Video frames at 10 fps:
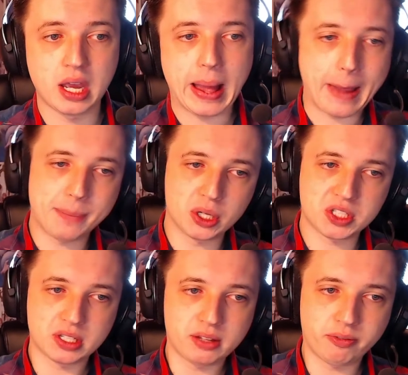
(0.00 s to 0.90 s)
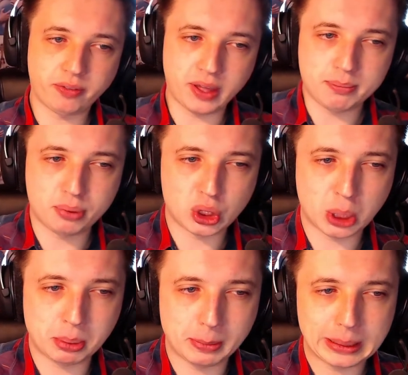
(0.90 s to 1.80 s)
I personally think
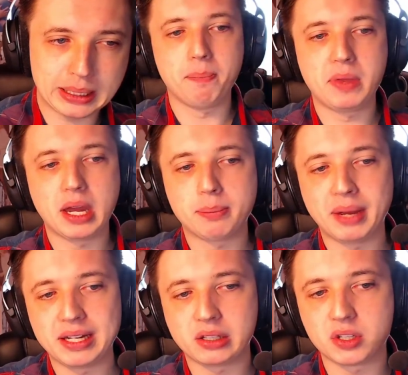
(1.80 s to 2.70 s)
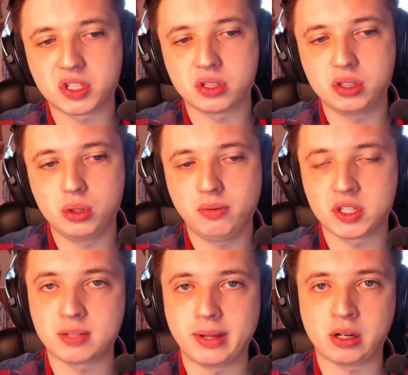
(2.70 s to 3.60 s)
probably probably that Pentagon's Universe
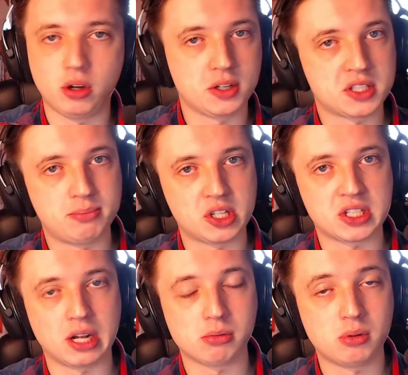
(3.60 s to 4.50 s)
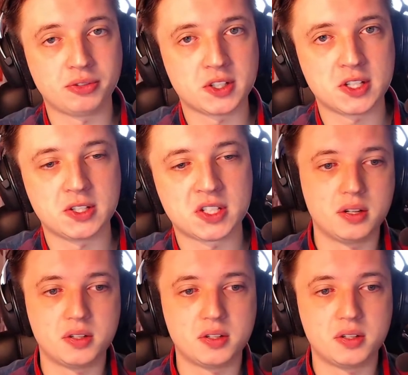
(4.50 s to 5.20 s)
to Black Hole is the best album of this list.